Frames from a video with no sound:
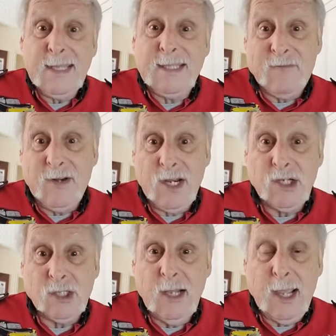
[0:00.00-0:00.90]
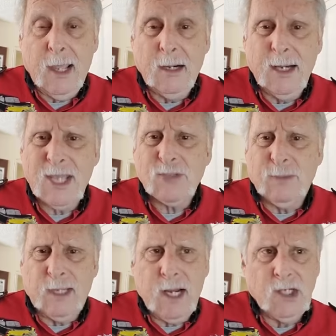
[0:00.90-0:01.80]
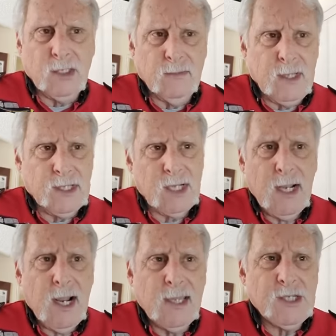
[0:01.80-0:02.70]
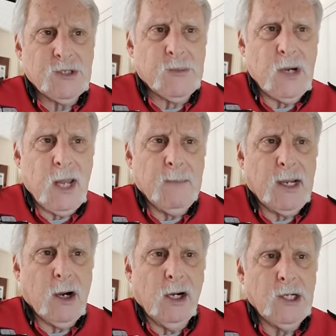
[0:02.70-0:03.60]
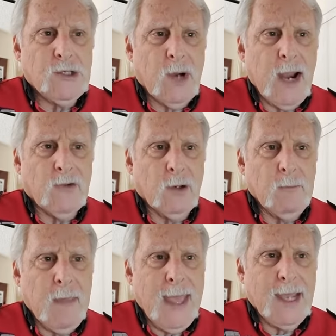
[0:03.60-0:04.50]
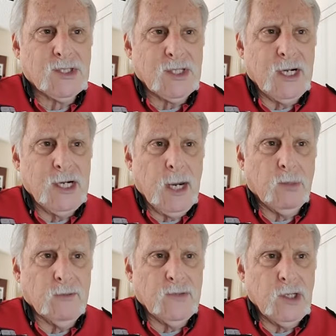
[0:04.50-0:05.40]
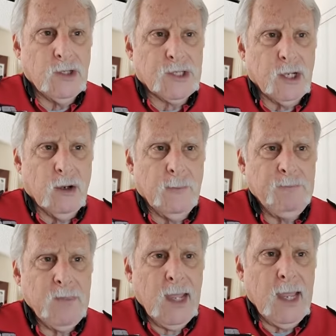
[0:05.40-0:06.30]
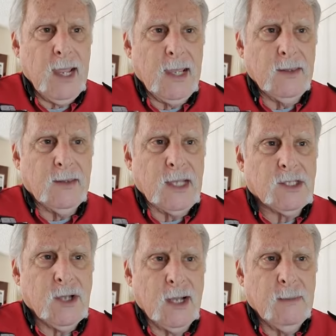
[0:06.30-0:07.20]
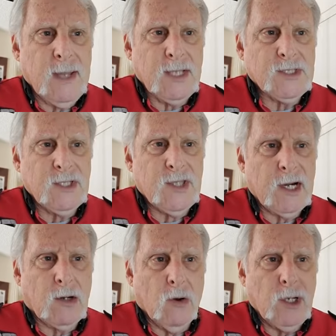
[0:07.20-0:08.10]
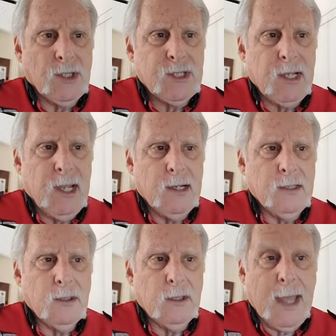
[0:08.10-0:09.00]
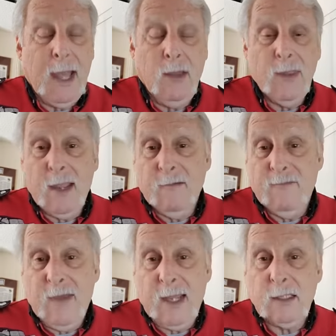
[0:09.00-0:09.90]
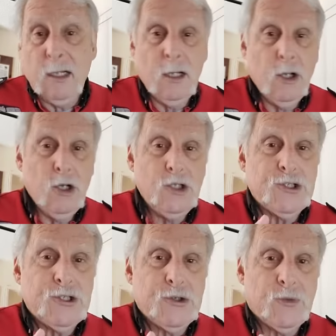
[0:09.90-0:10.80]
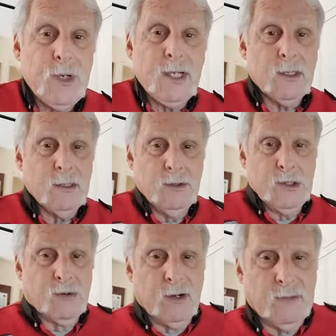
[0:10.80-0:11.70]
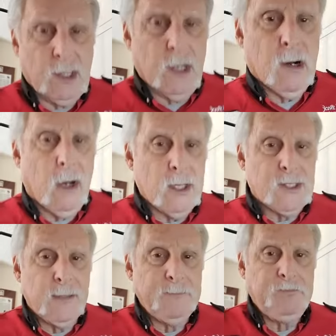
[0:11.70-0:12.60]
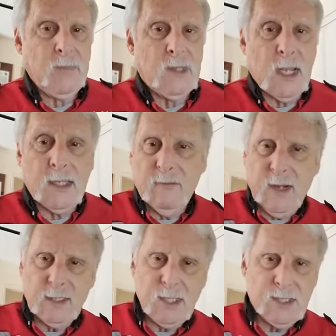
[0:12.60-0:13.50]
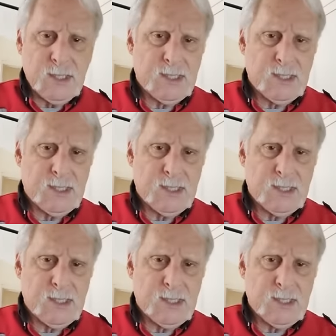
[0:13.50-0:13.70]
definition and explanation of this. And this was put out by Car and Driver magazine a number of years ago. And they talked about synthetic oils and how they affect street-driven cars. Now, the effect is